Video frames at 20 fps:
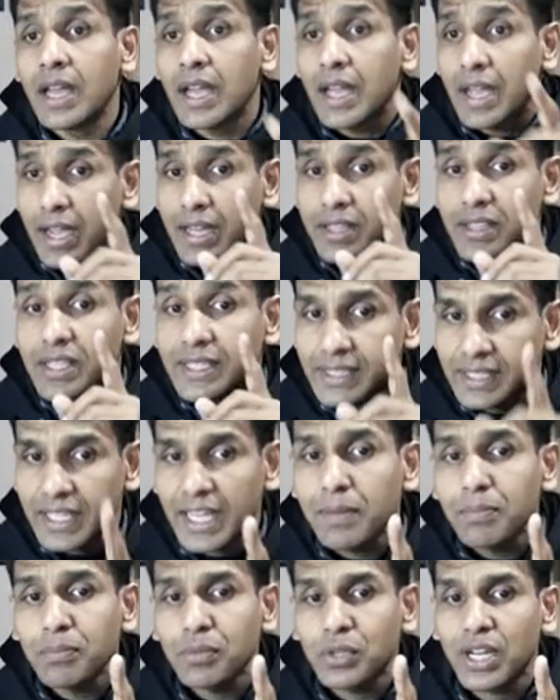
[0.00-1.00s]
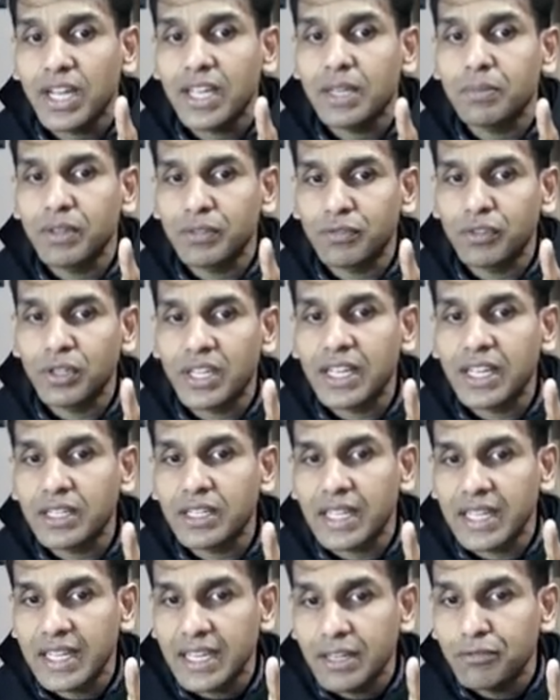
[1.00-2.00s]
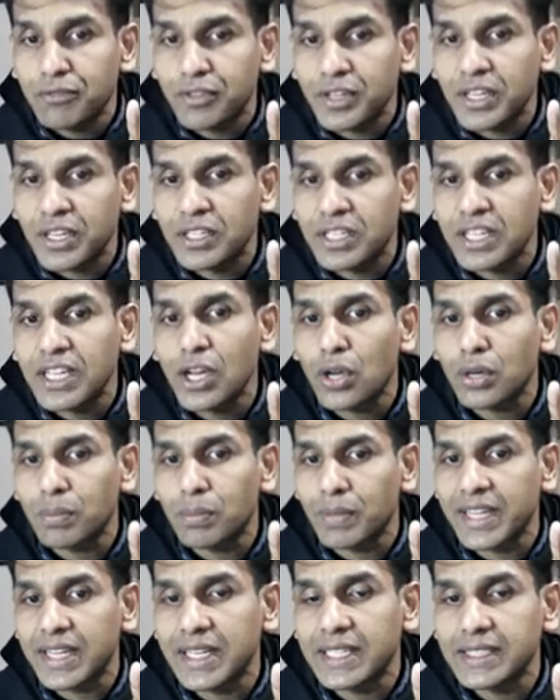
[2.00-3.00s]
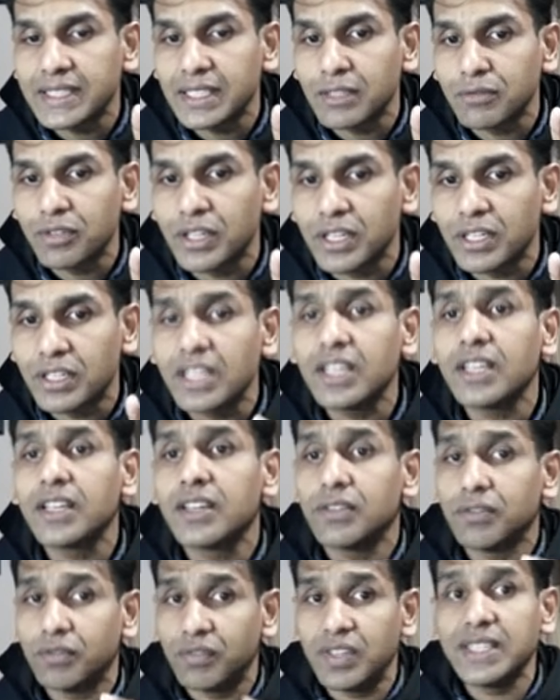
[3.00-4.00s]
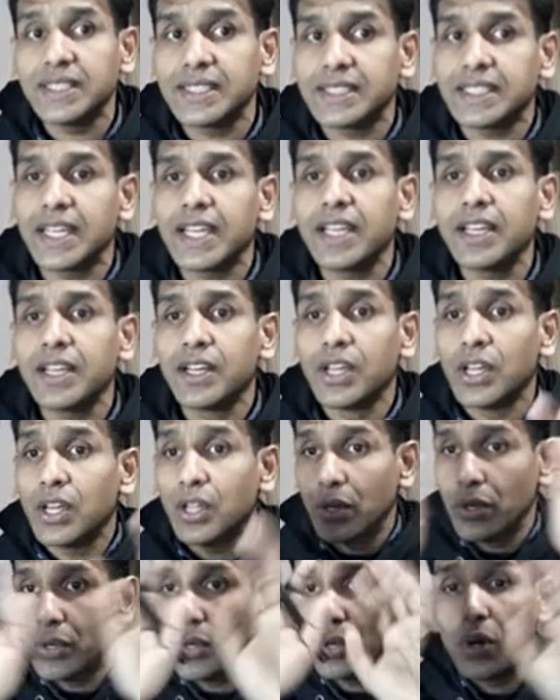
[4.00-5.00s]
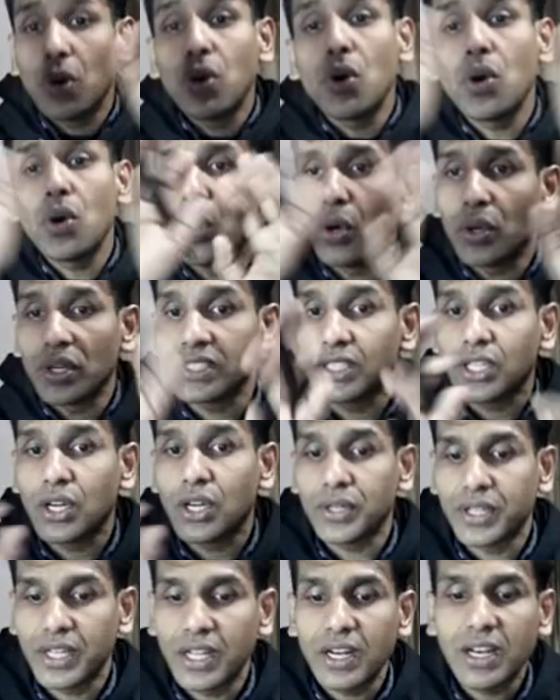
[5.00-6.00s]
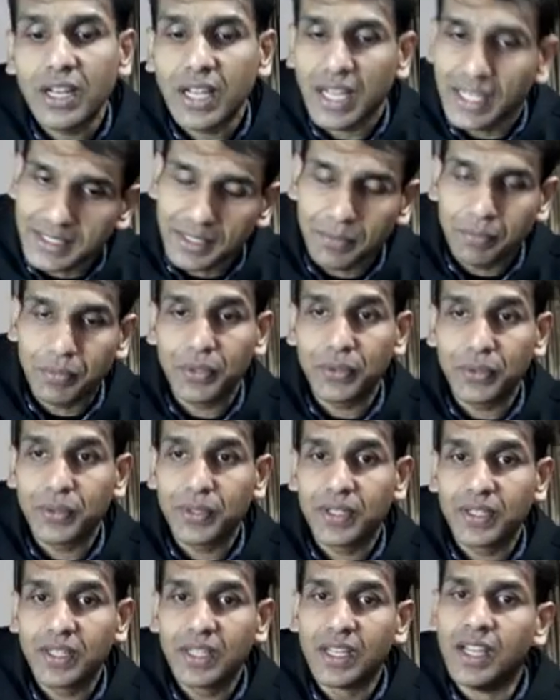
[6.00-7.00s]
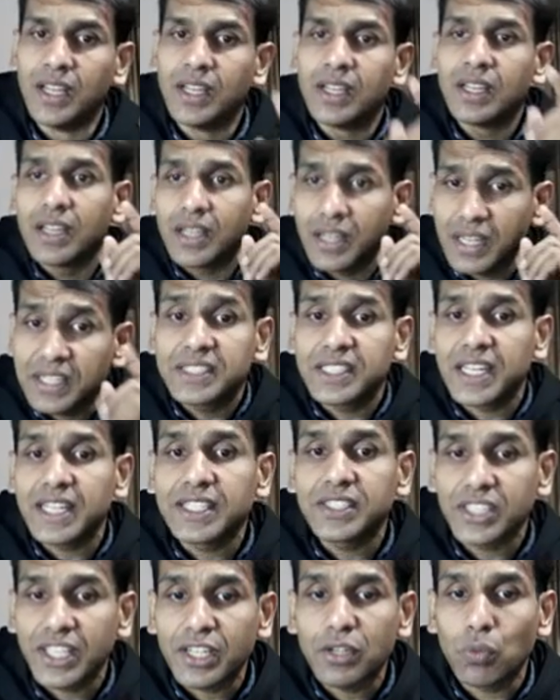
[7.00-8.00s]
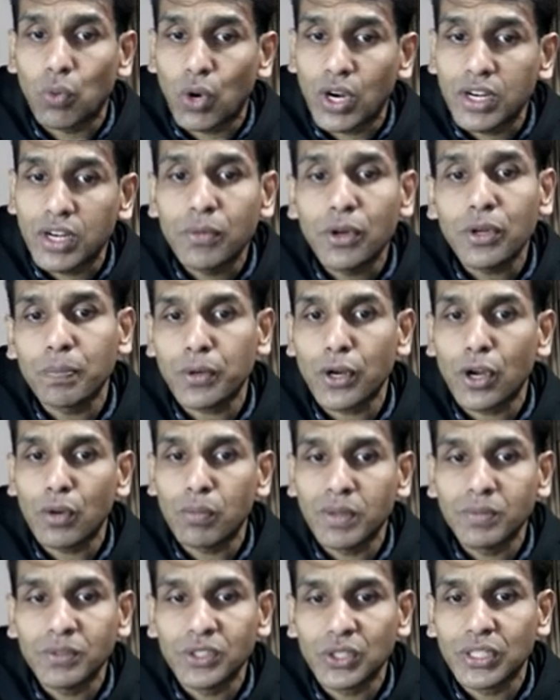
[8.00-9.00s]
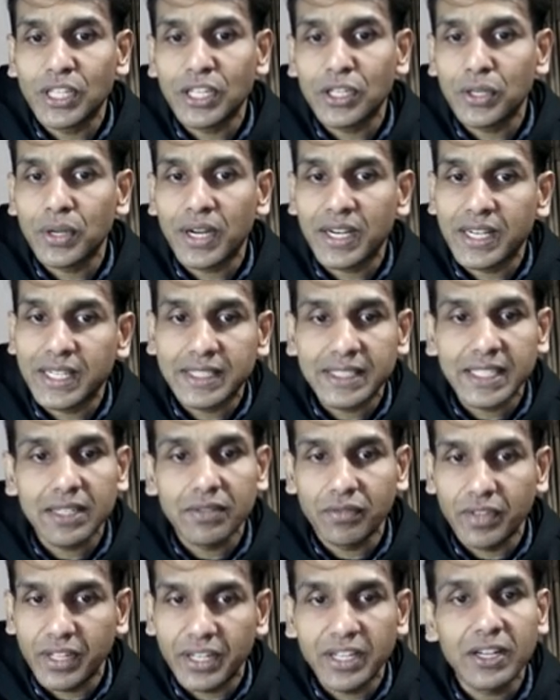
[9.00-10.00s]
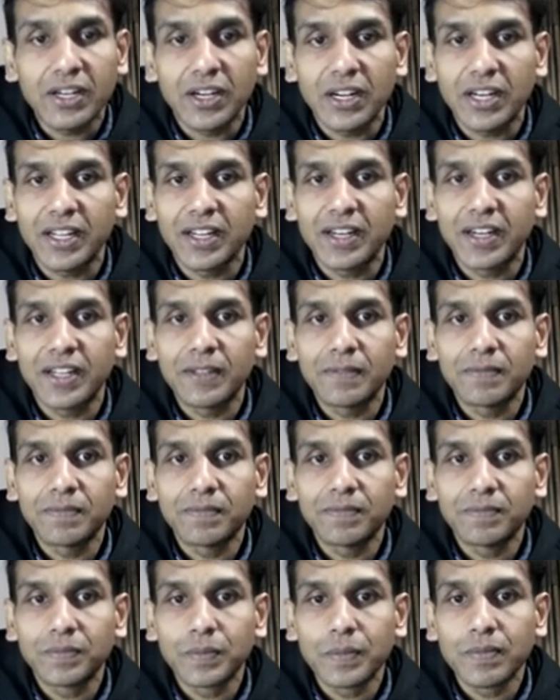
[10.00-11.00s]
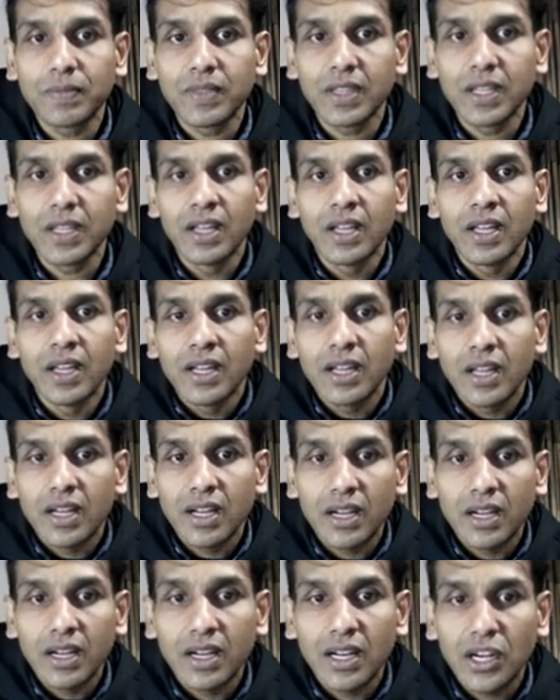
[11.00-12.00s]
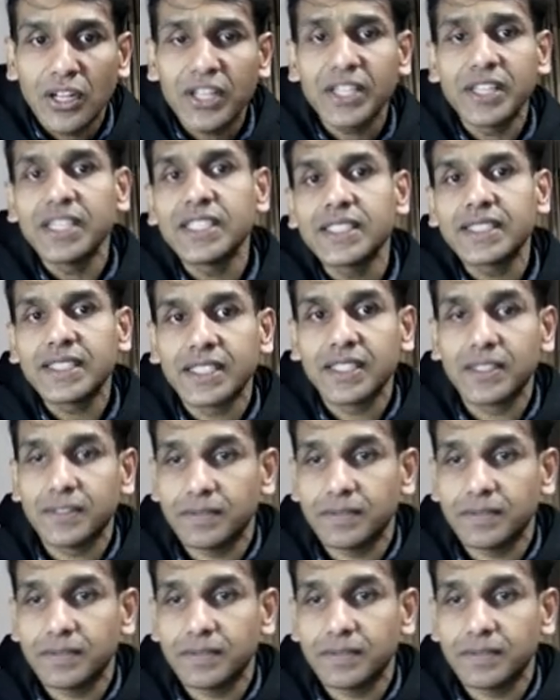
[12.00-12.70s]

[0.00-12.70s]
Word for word: At the same time, if you get infinity or minus infinity, we say no horizontal asymptote. Let's, let's check one more problem so that you understand very clearly. Uh, look at this.